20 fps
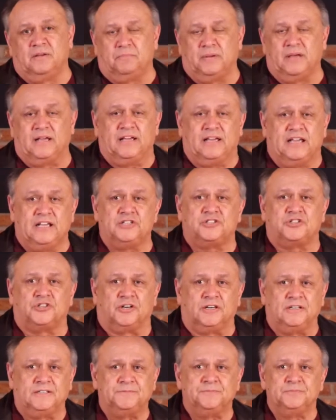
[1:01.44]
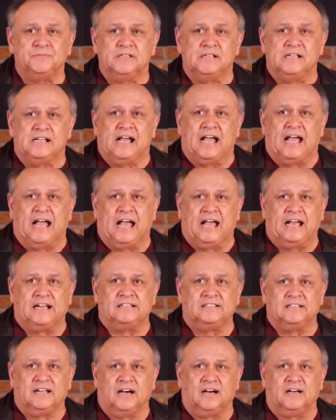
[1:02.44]
being Easter.
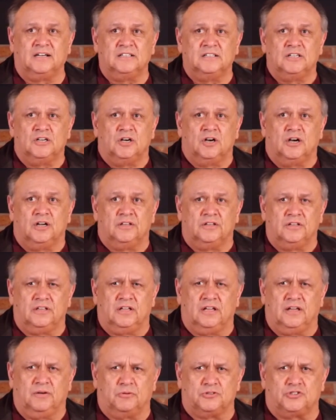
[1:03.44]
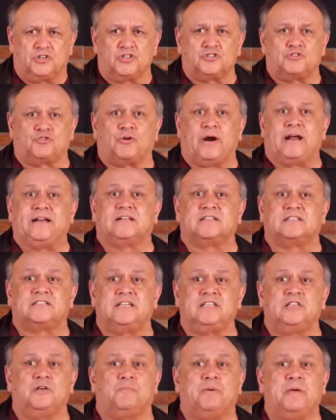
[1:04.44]
And it was just great to
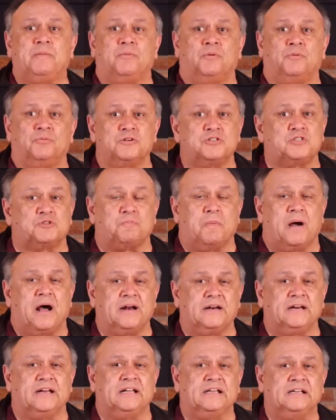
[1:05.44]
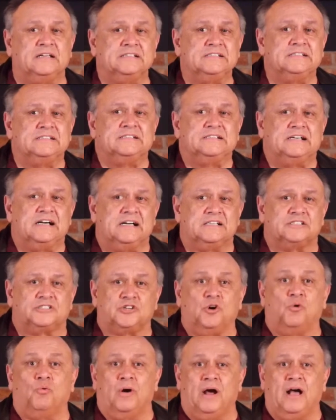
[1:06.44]
see the people responding
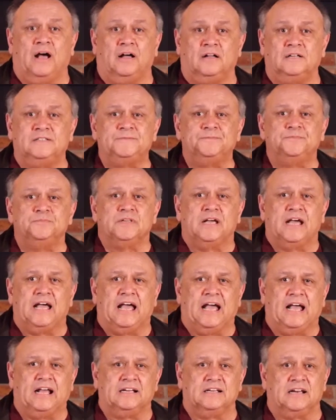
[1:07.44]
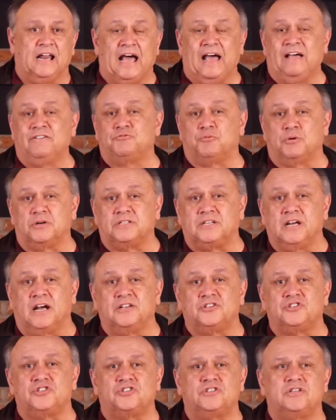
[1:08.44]
so well. And lives were
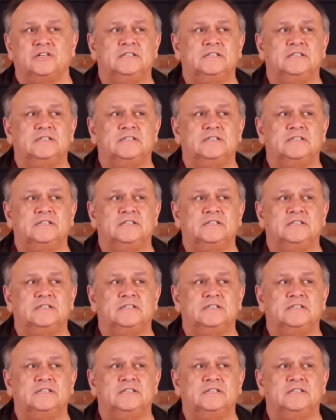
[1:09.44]
touched,